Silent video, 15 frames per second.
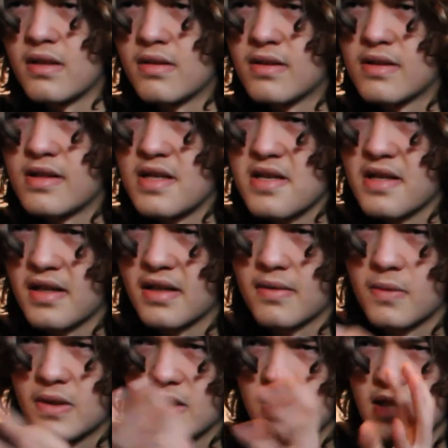See, like
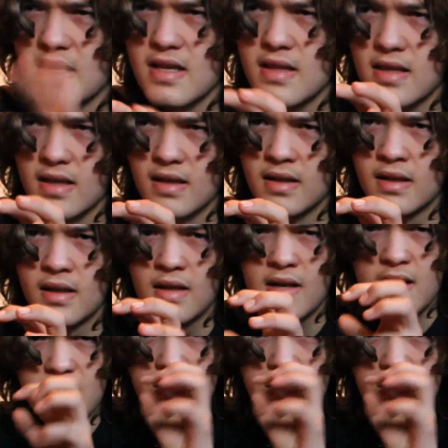with the teeth, and the